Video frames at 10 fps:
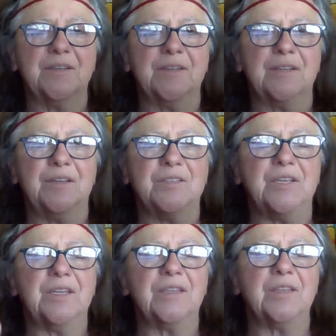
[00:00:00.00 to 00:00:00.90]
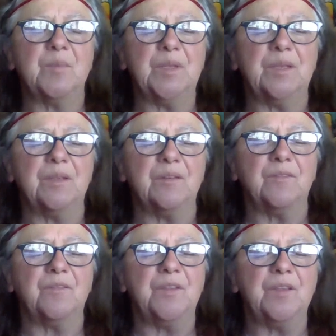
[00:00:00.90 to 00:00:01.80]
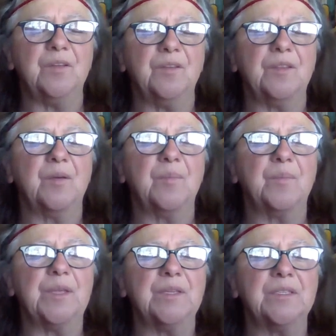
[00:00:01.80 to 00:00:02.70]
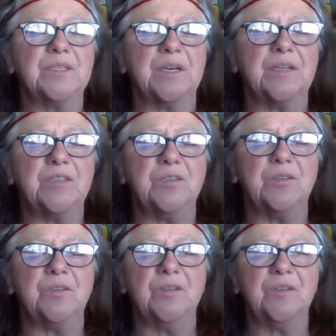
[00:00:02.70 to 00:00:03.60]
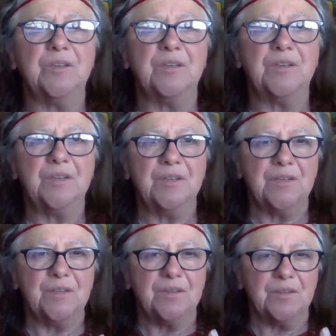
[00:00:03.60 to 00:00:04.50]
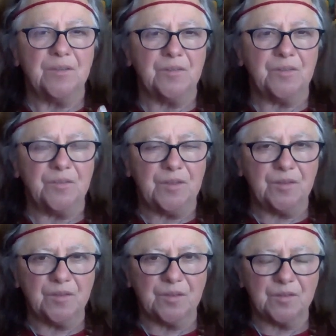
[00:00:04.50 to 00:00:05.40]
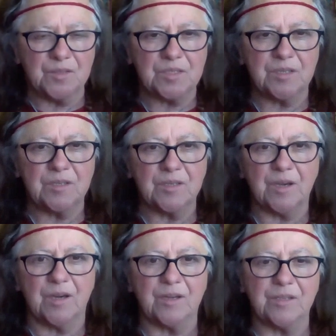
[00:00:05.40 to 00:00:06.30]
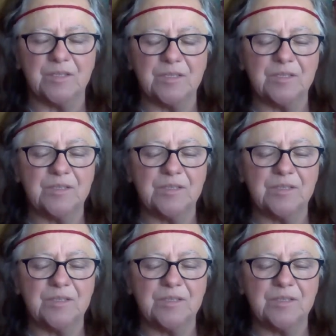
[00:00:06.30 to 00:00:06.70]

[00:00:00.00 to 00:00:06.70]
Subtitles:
Now take them in, feel them inside you. Feel those sun gods